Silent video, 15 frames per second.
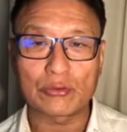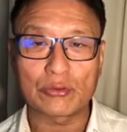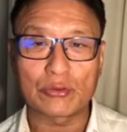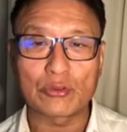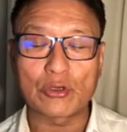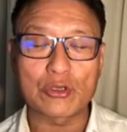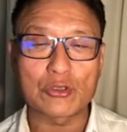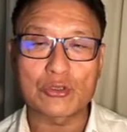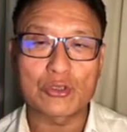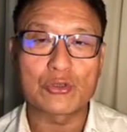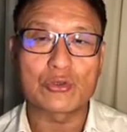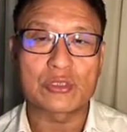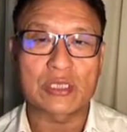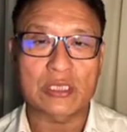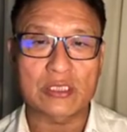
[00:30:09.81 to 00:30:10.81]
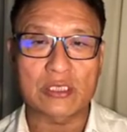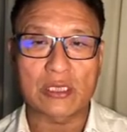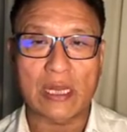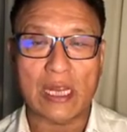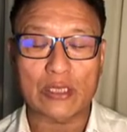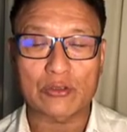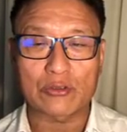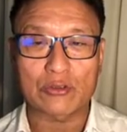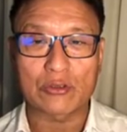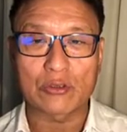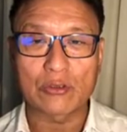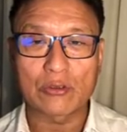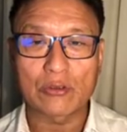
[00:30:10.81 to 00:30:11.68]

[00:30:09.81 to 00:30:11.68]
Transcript: You don't choose necessarily actions.